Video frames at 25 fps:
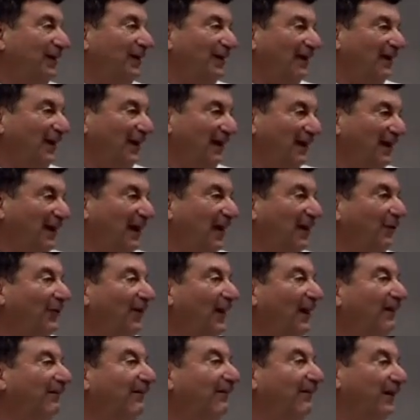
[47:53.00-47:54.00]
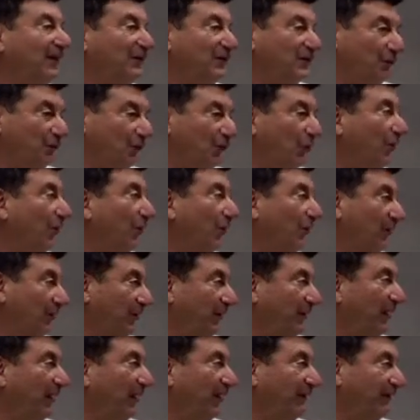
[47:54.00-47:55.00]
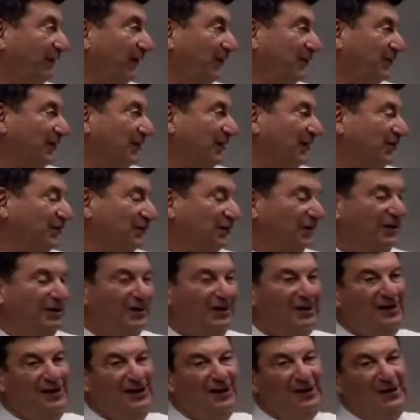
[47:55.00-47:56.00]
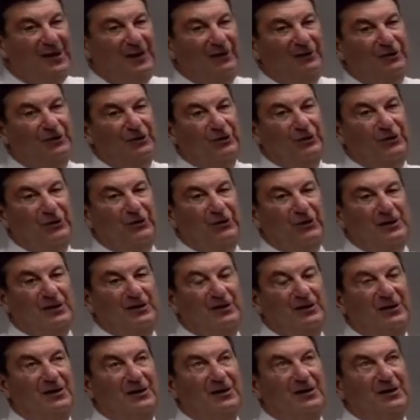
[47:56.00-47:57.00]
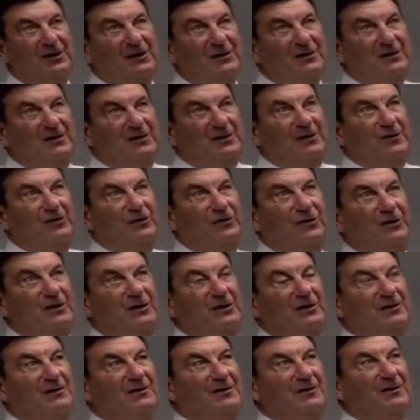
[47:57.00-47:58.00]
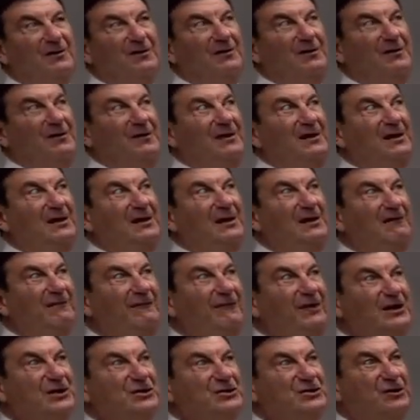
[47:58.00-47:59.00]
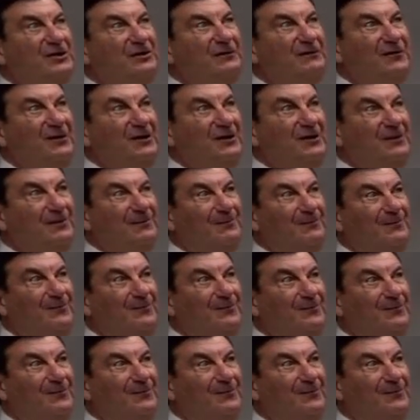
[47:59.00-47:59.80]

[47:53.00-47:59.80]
and how that affects the world and how it affects nature. And through the through the innovation of um,